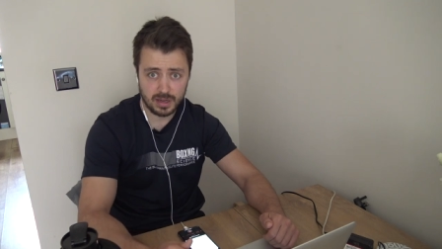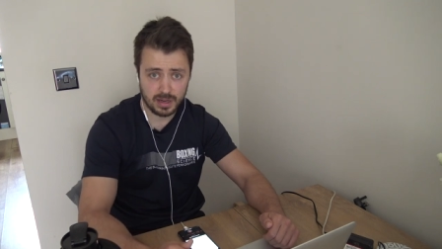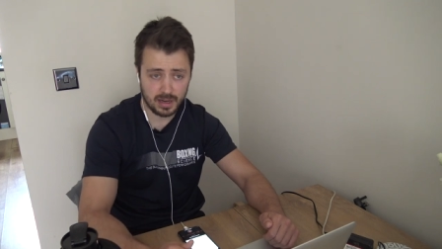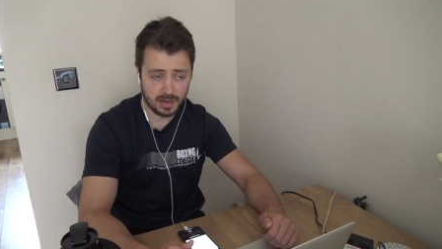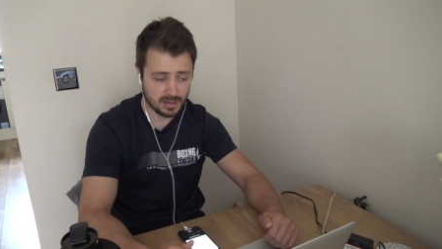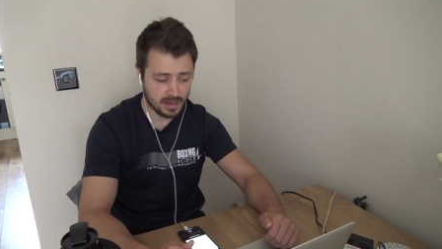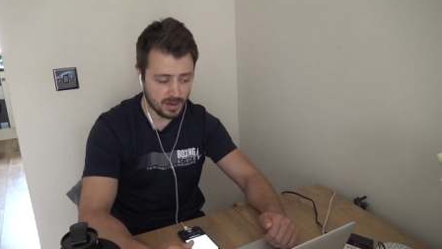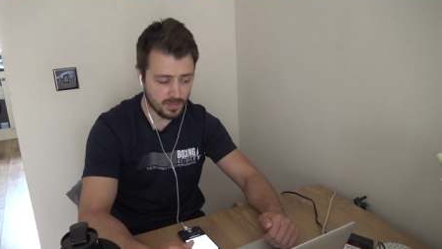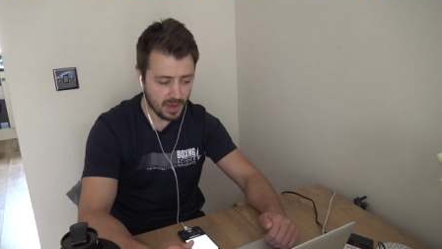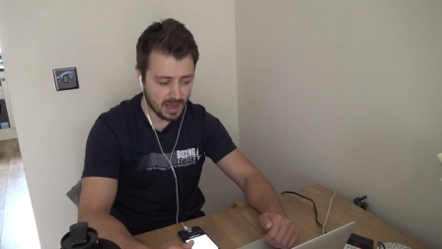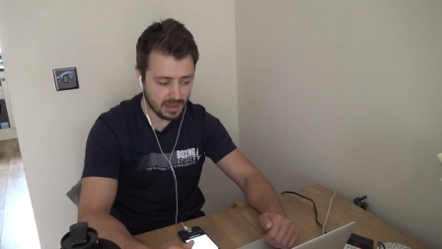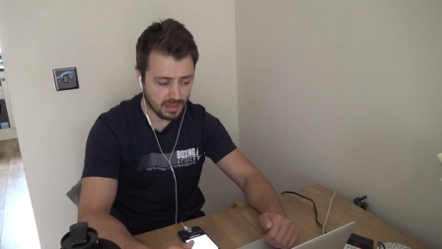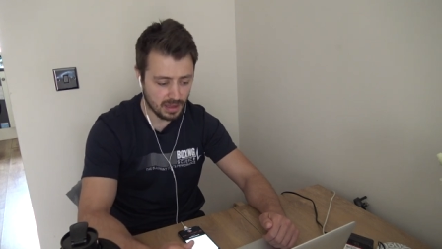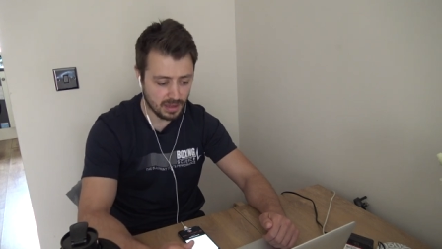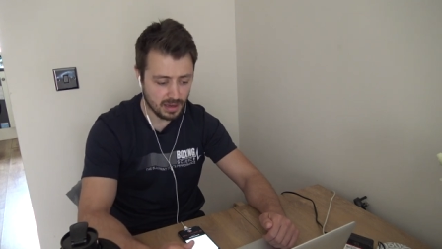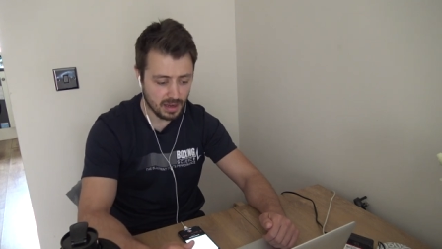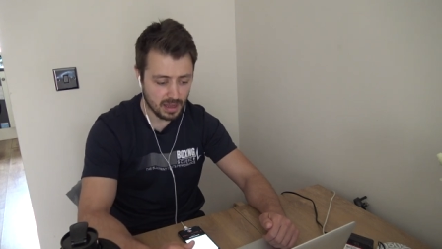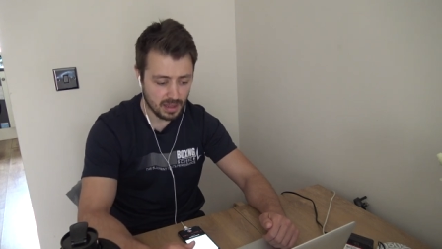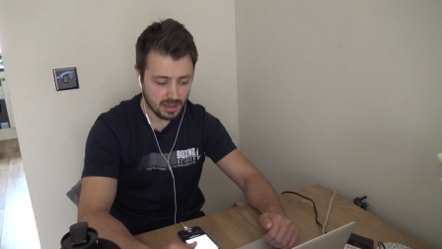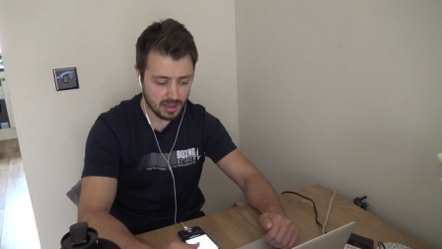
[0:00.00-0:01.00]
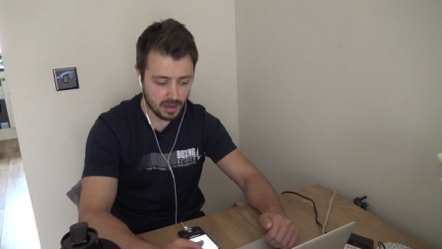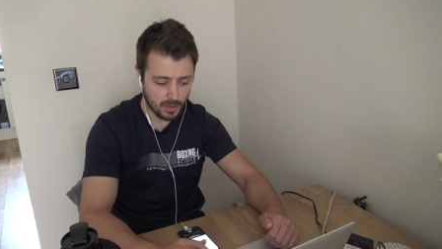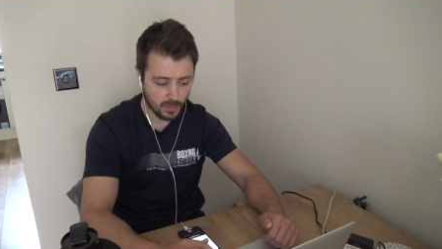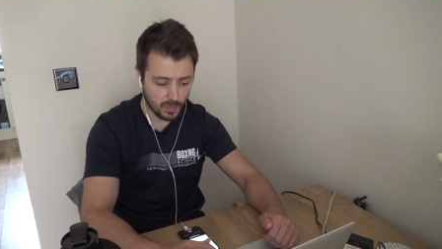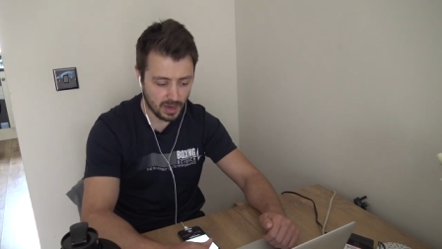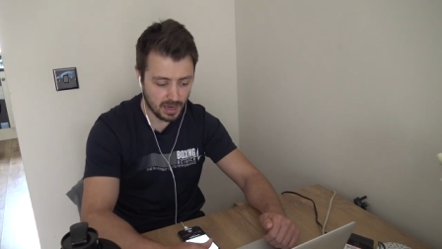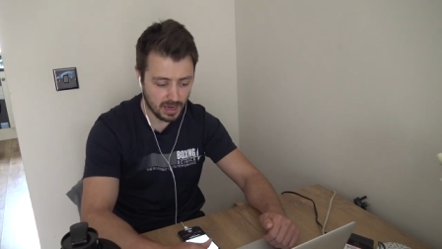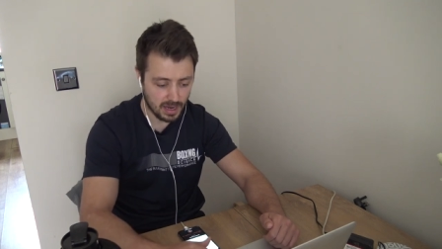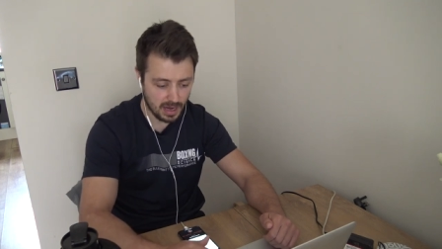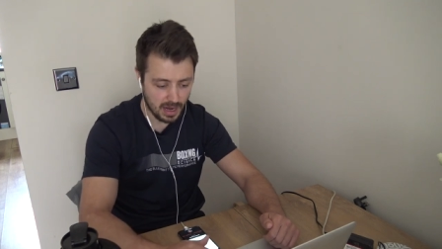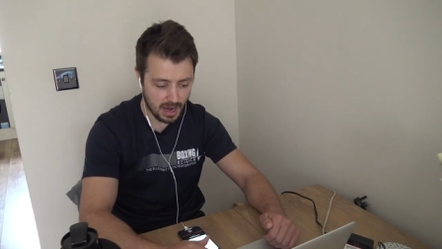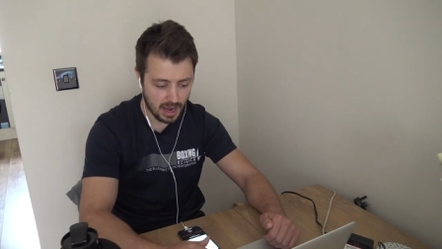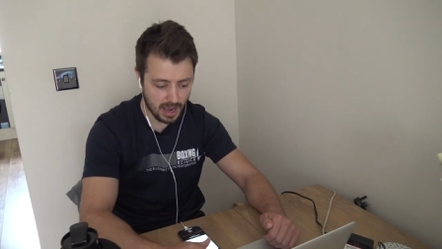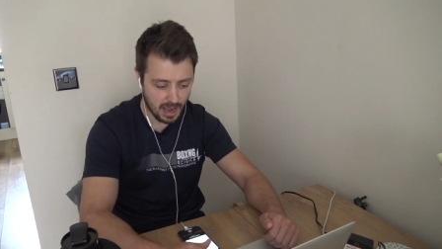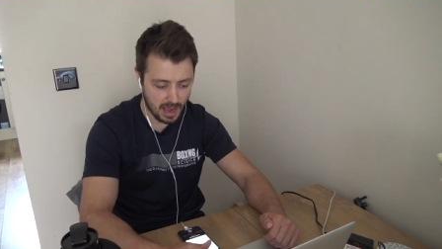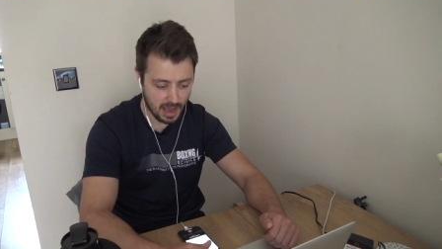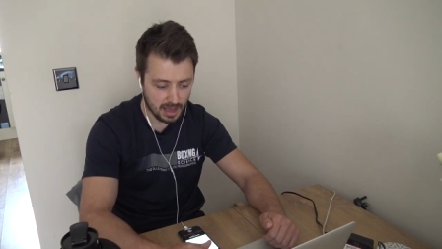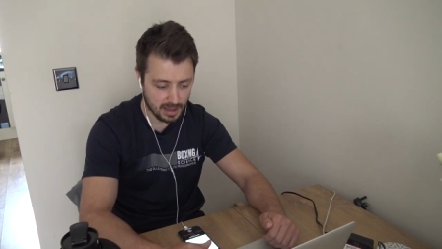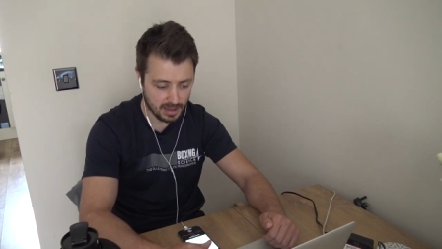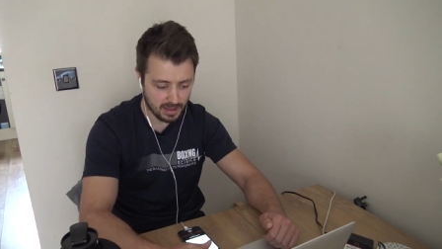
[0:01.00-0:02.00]
conditioning method that we
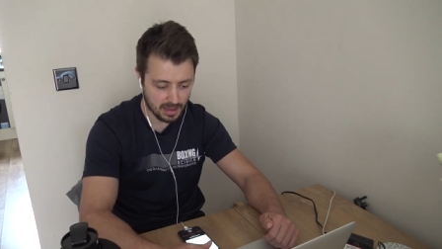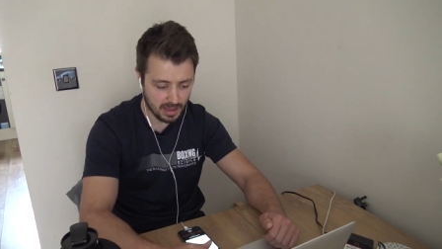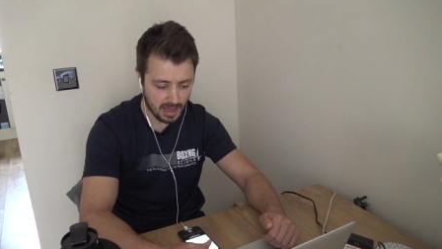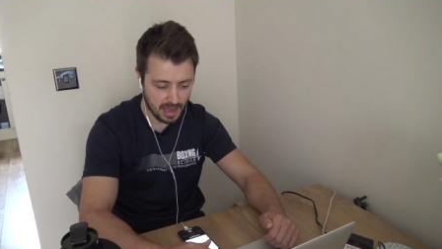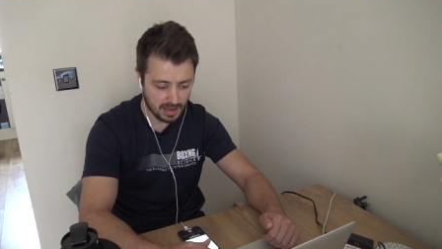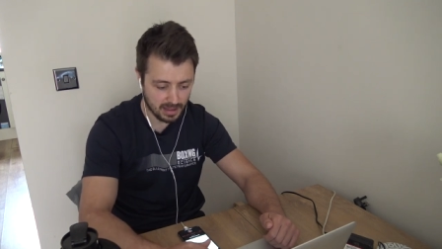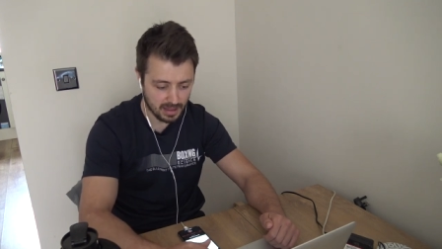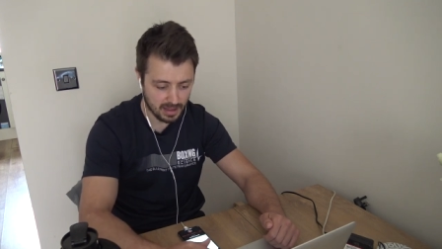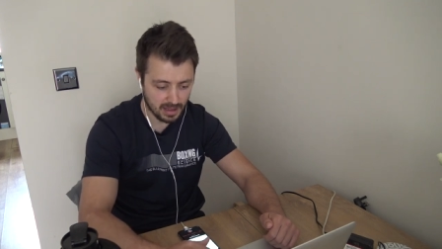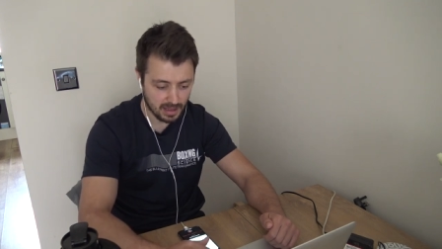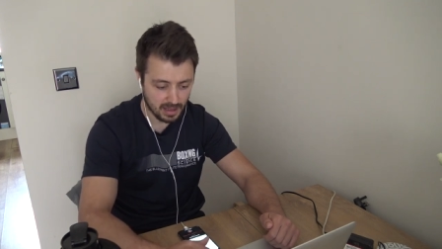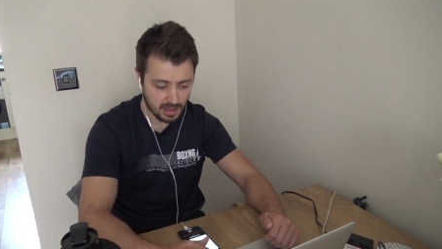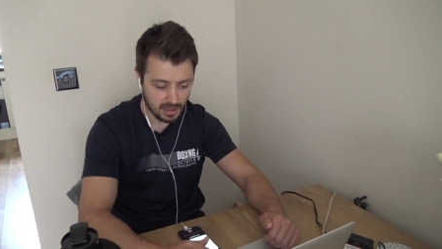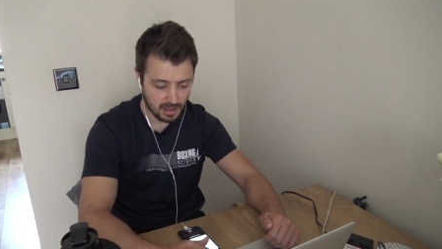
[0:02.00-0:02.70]
uh, select.